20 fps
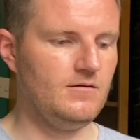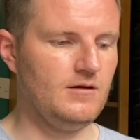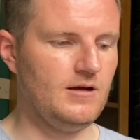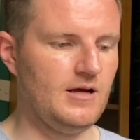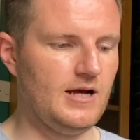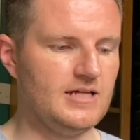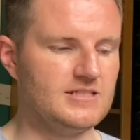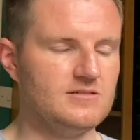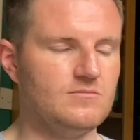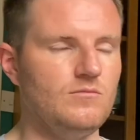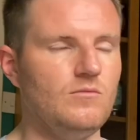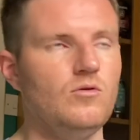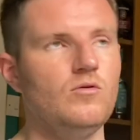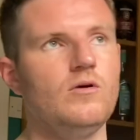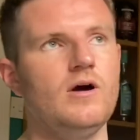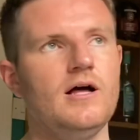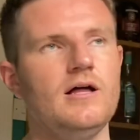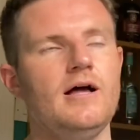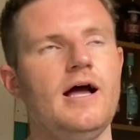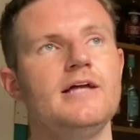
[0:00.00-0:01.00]
I
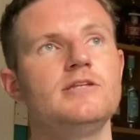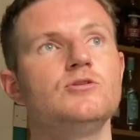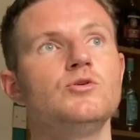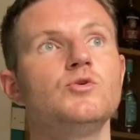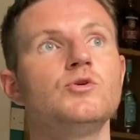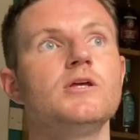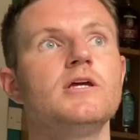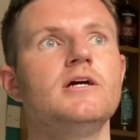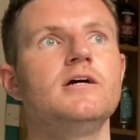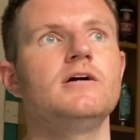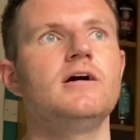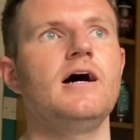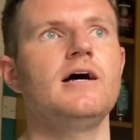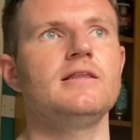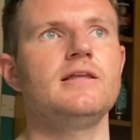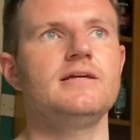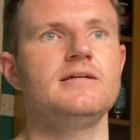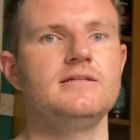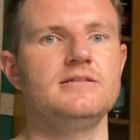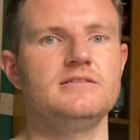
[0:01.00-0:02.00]
do care. I
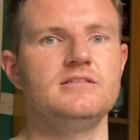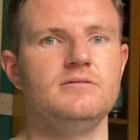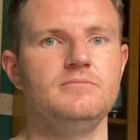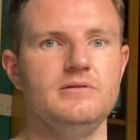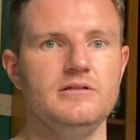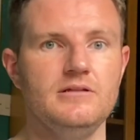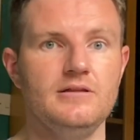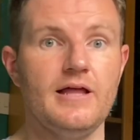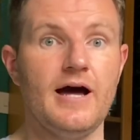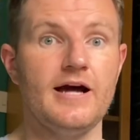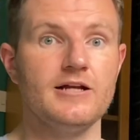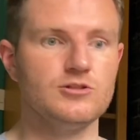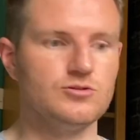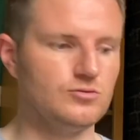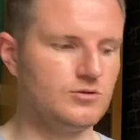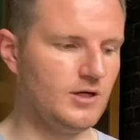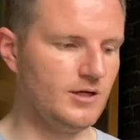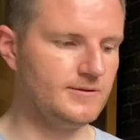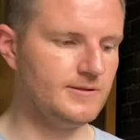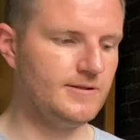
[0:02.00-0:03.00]
like it to be natural
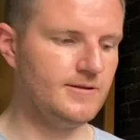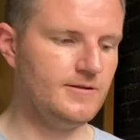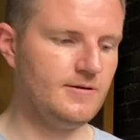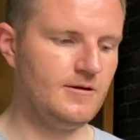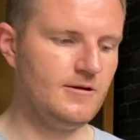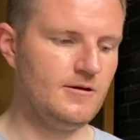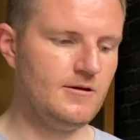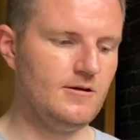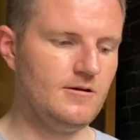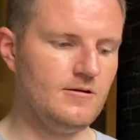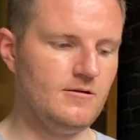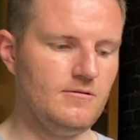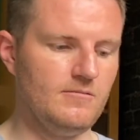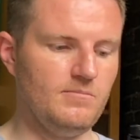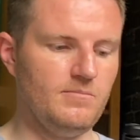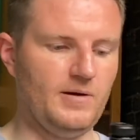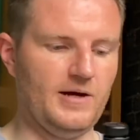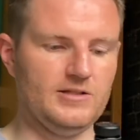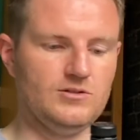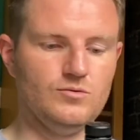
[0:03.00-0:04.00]
colour,
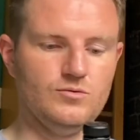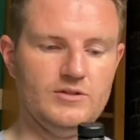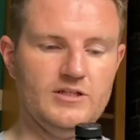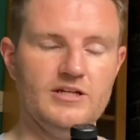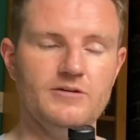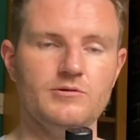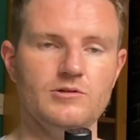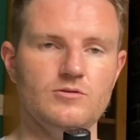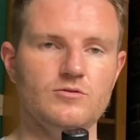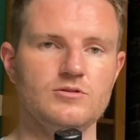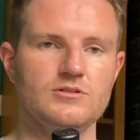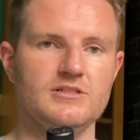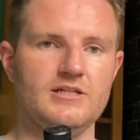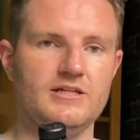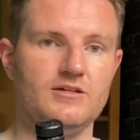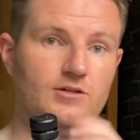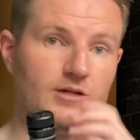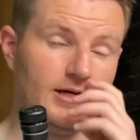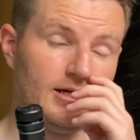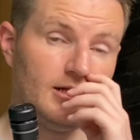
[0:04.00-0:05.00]
but I don't care what it looks like
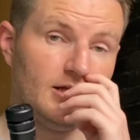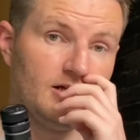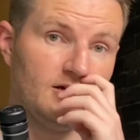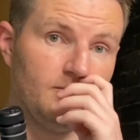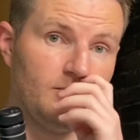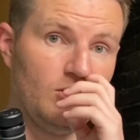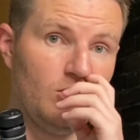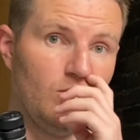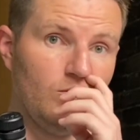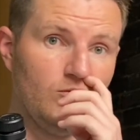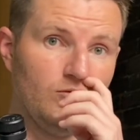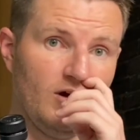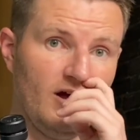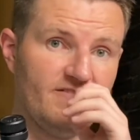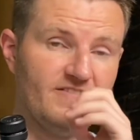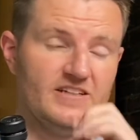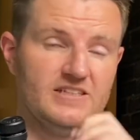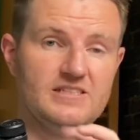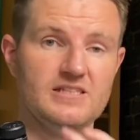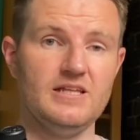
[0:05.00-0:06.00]
on a clear bottle. If
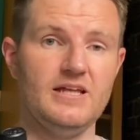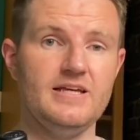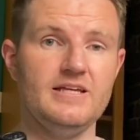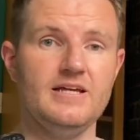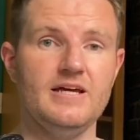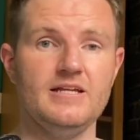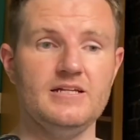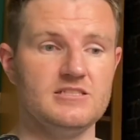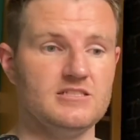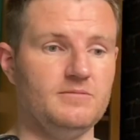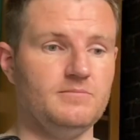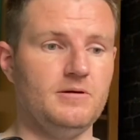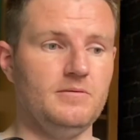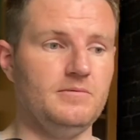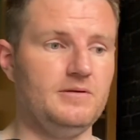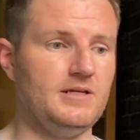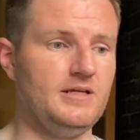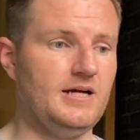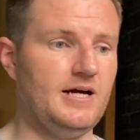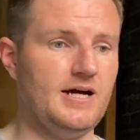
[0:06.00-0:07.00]
it's light and it's a
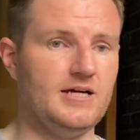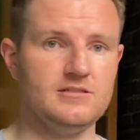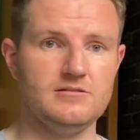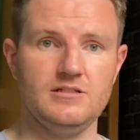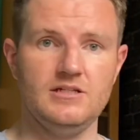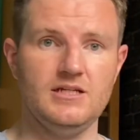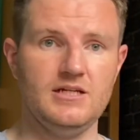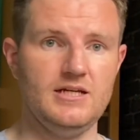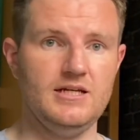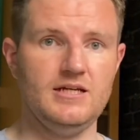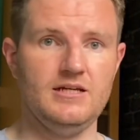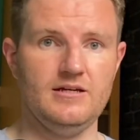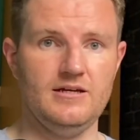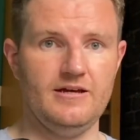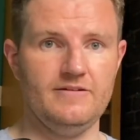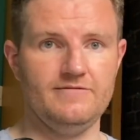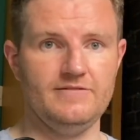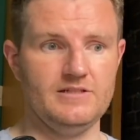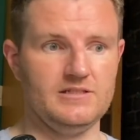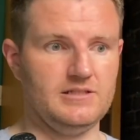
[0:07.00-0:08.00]
bourbon cask, great.
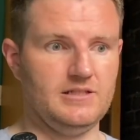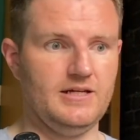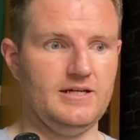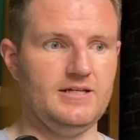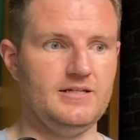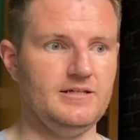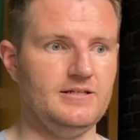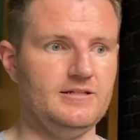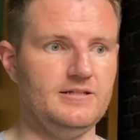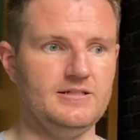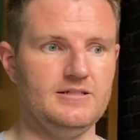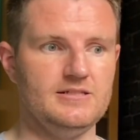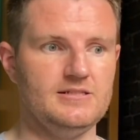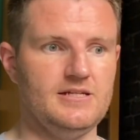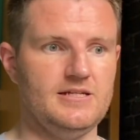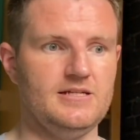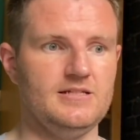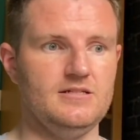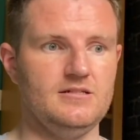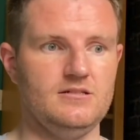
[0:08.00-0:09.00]
If it's light and it
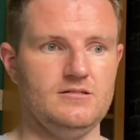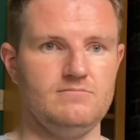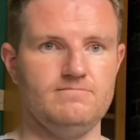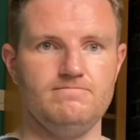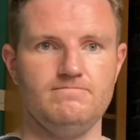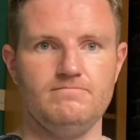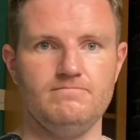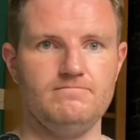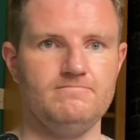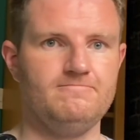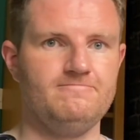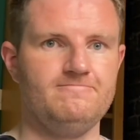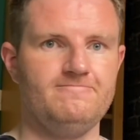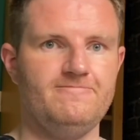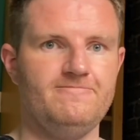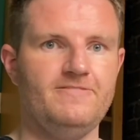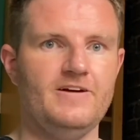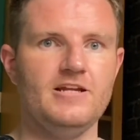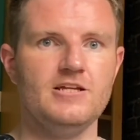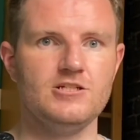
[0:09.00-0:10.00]
says it's
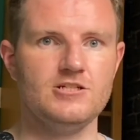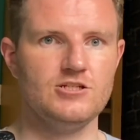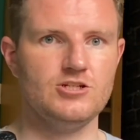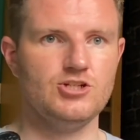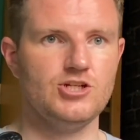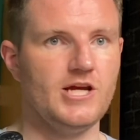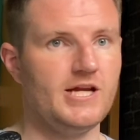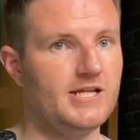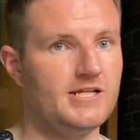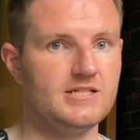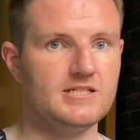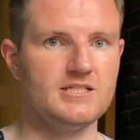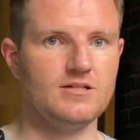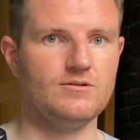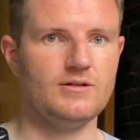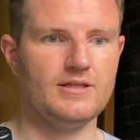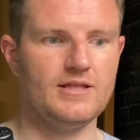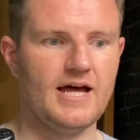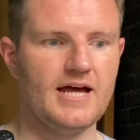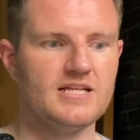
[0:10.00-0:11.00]
finished in sherry, it's still,
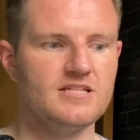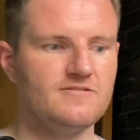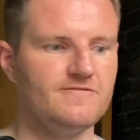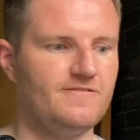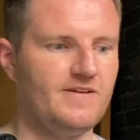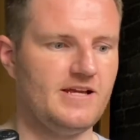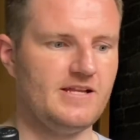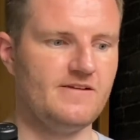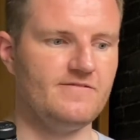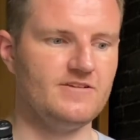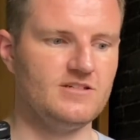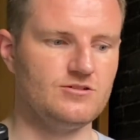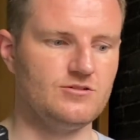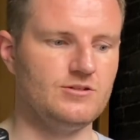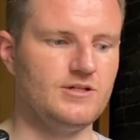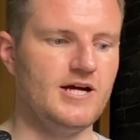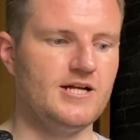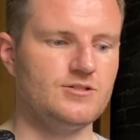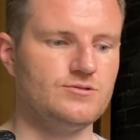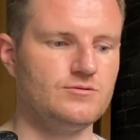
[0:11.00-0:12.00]
that's fine. If it's got
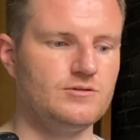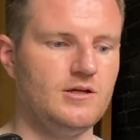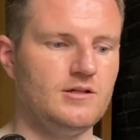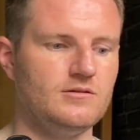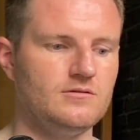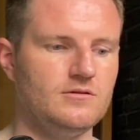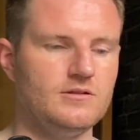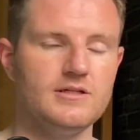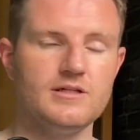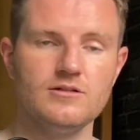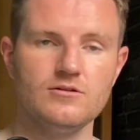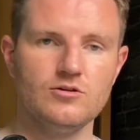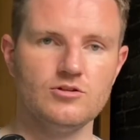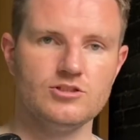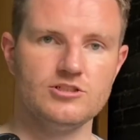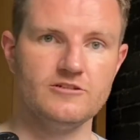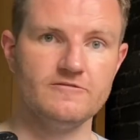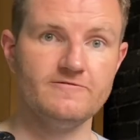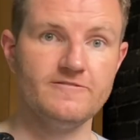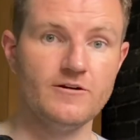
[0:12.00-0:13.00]
natural colour on there,
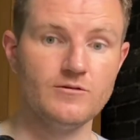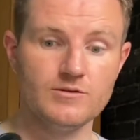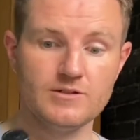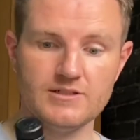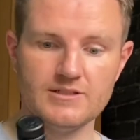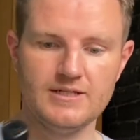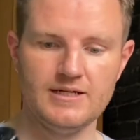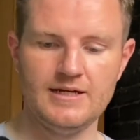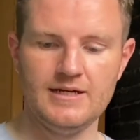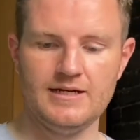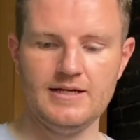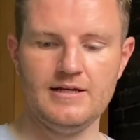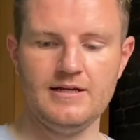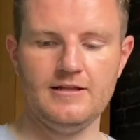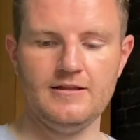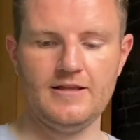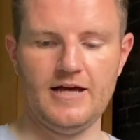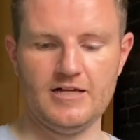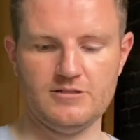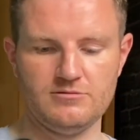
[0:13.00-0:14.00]
non-chill filtered,
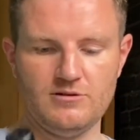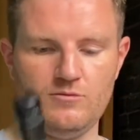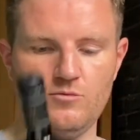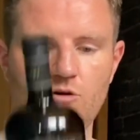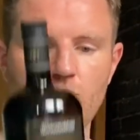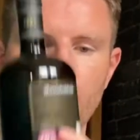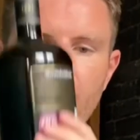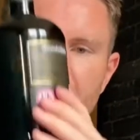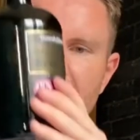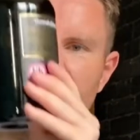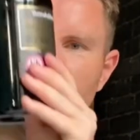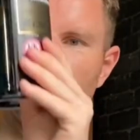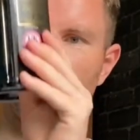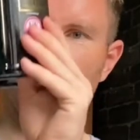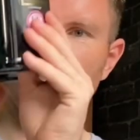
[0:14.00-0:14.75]
that's what you want. But through